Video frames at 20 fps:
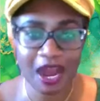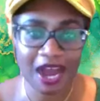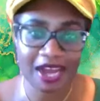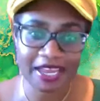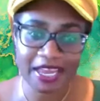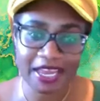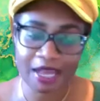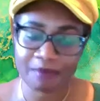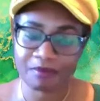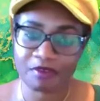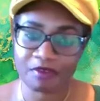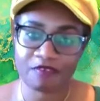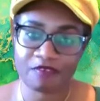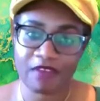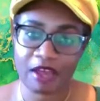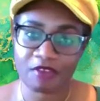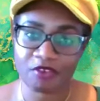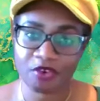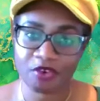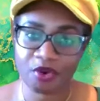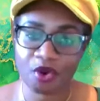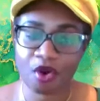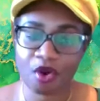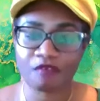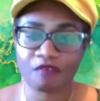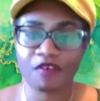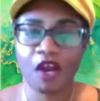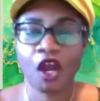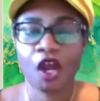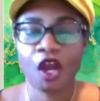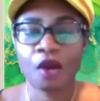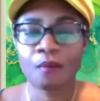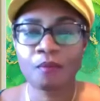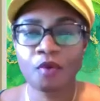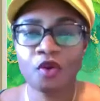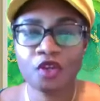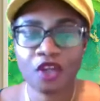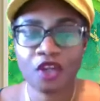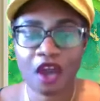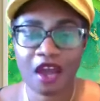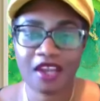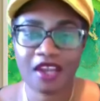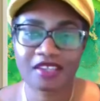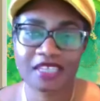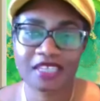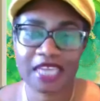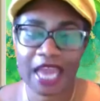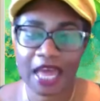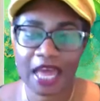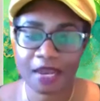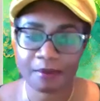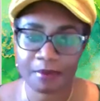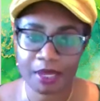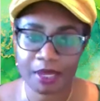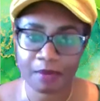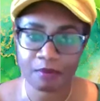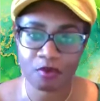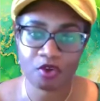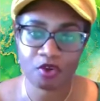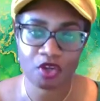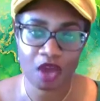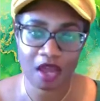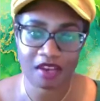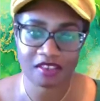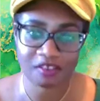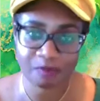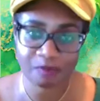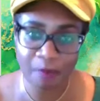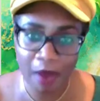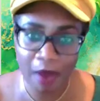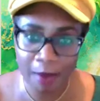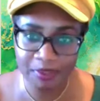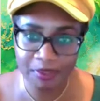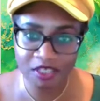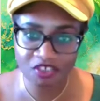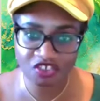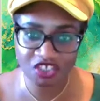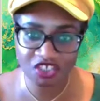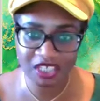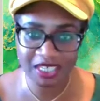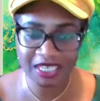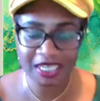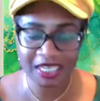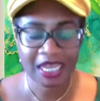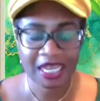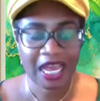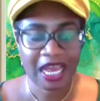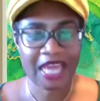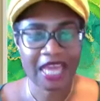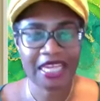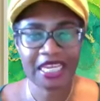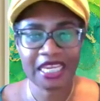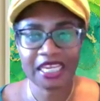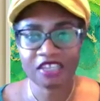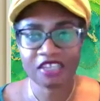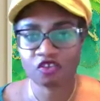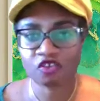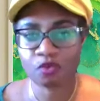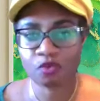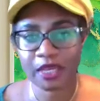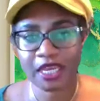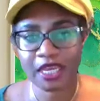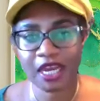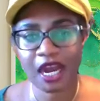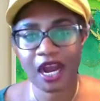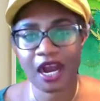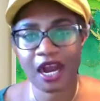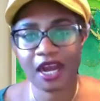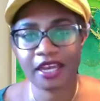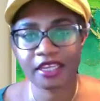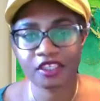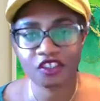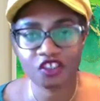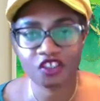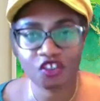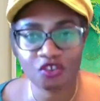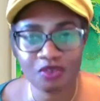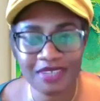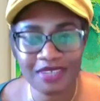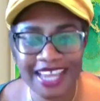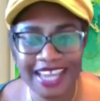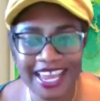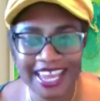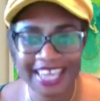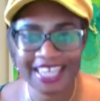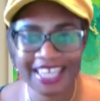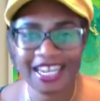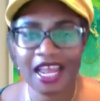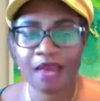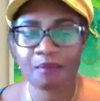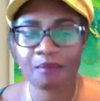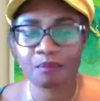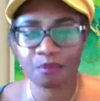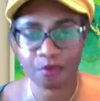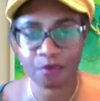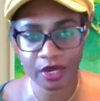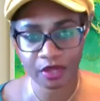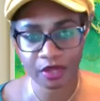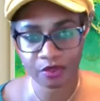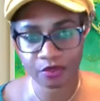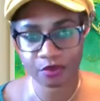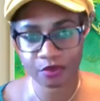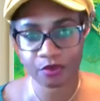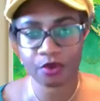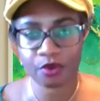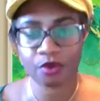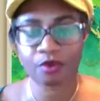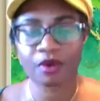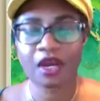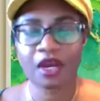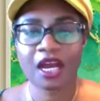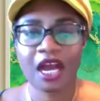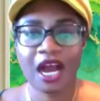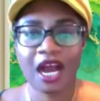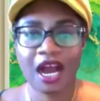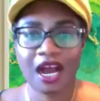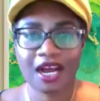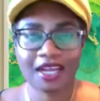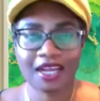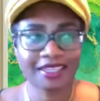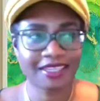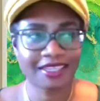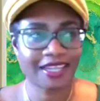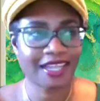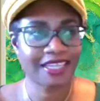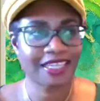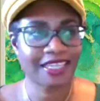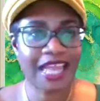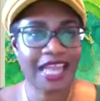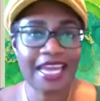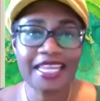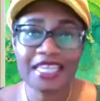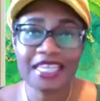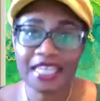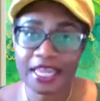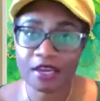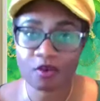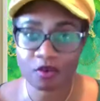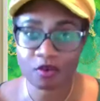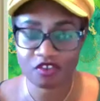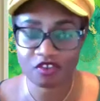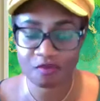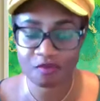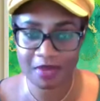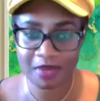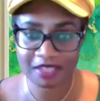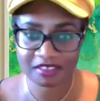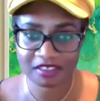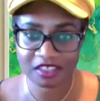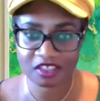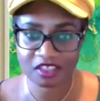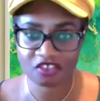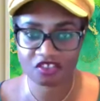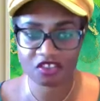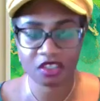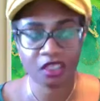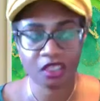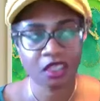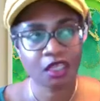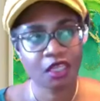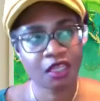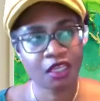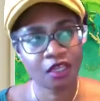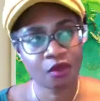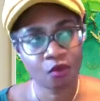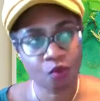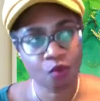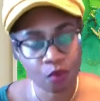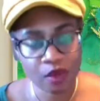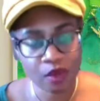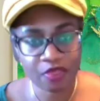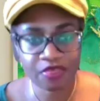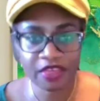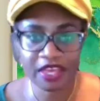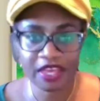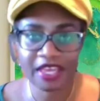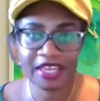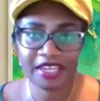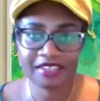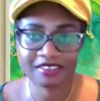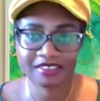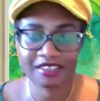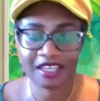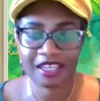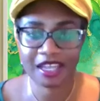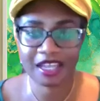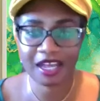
I am the founder of Moon Goddess Academy and Moon Goddess Publishing. And each week I tune in and bring through a light language message. With it, it's